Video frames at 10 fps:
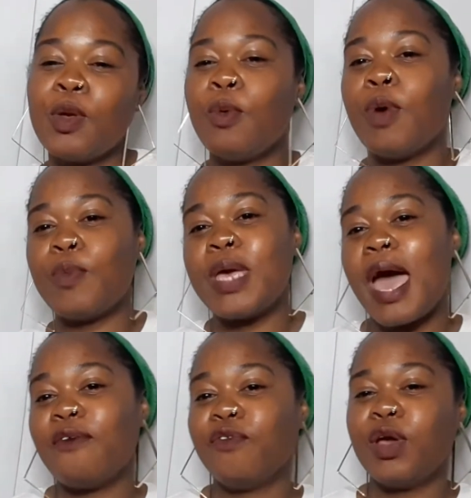What we
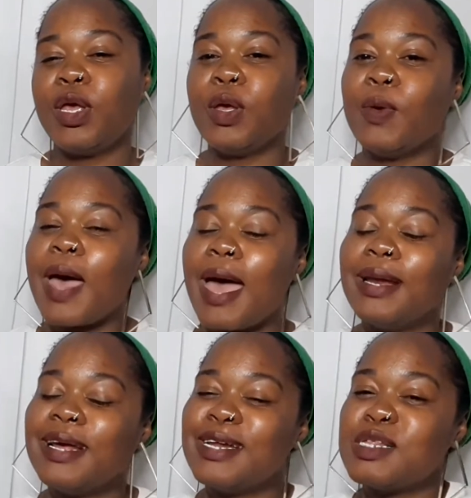have for you, and
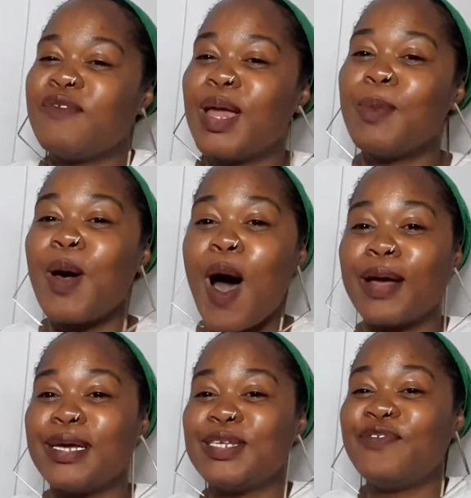it is available
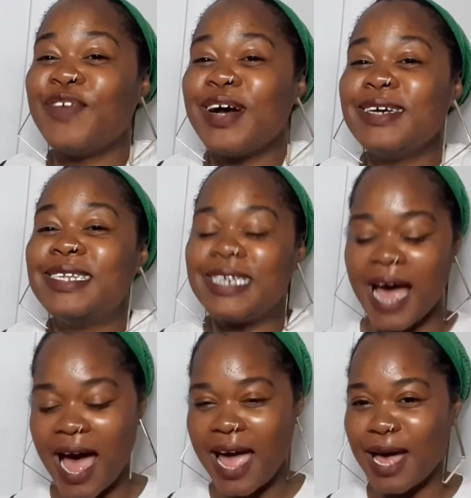August 1st,
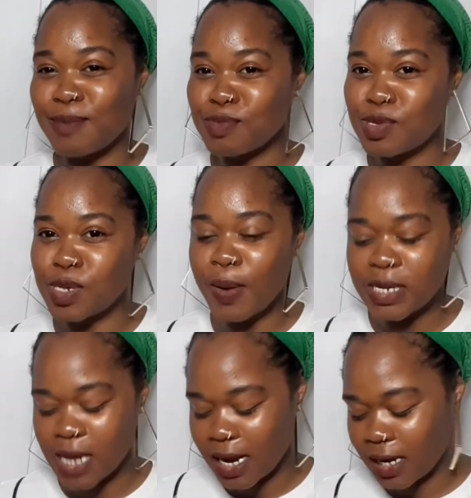I am so
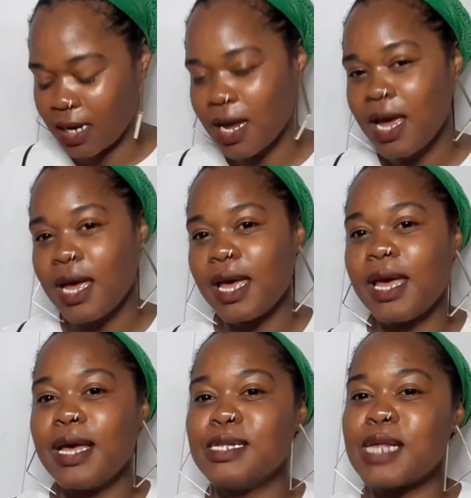excited,
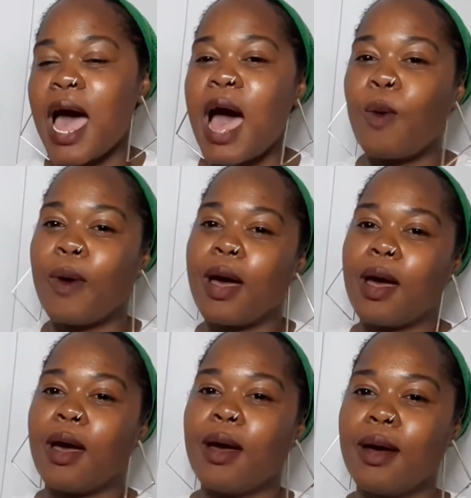is
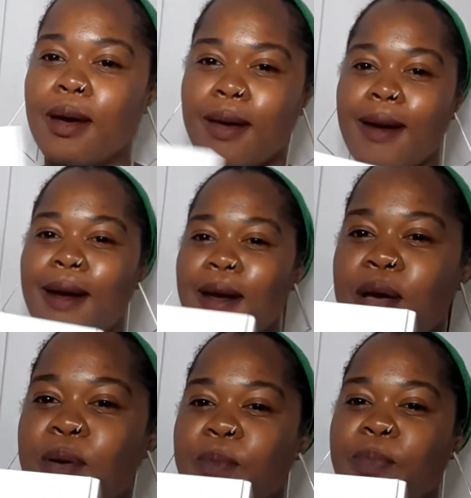our
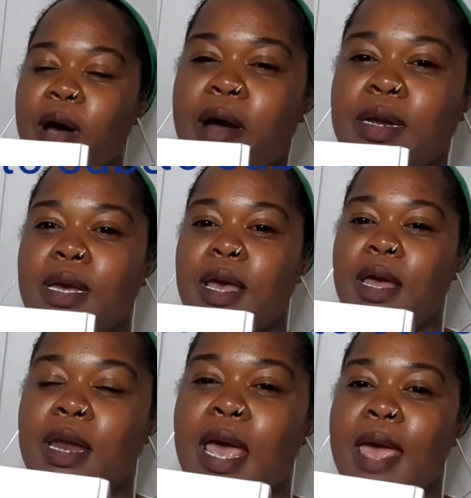party
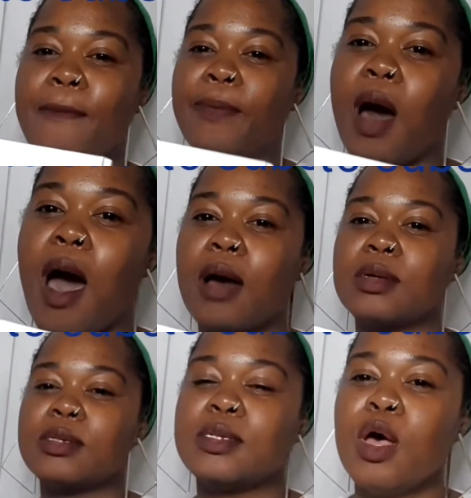in a box.
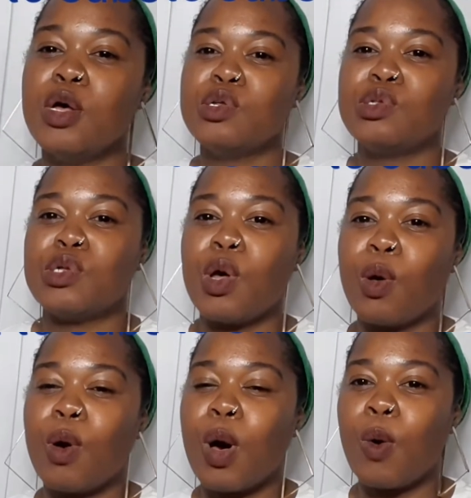So
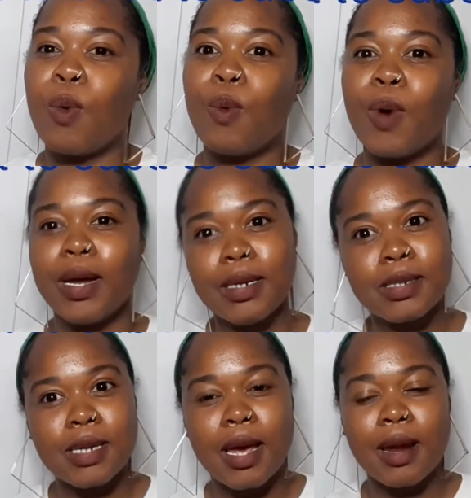what
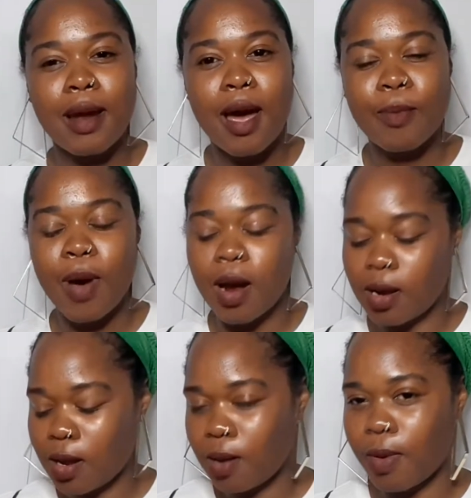is in our
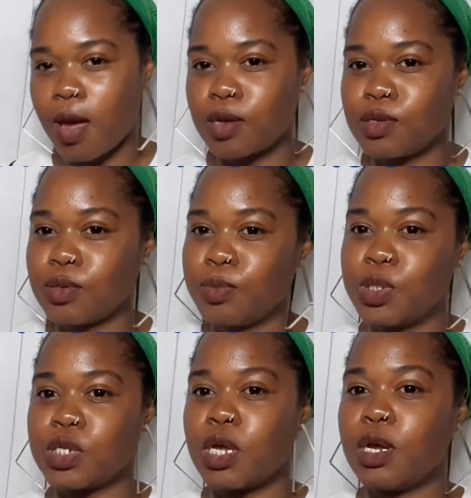party in a box?
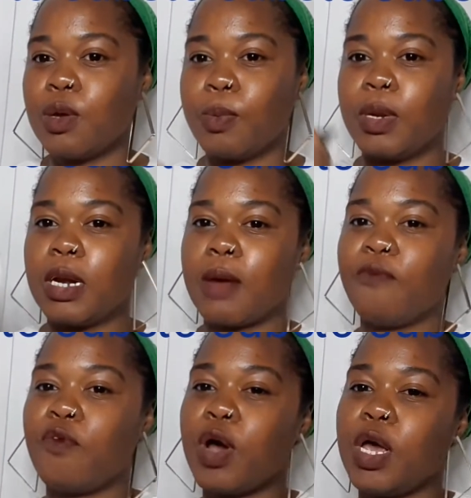
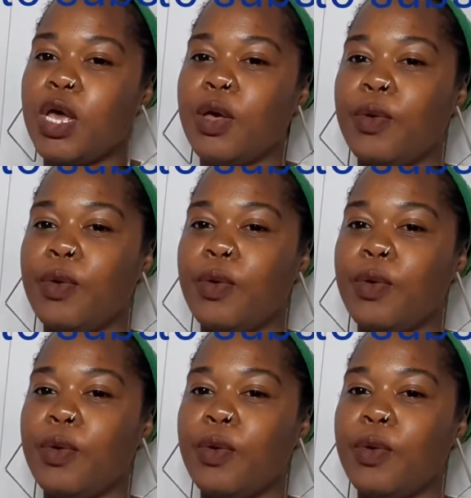For you.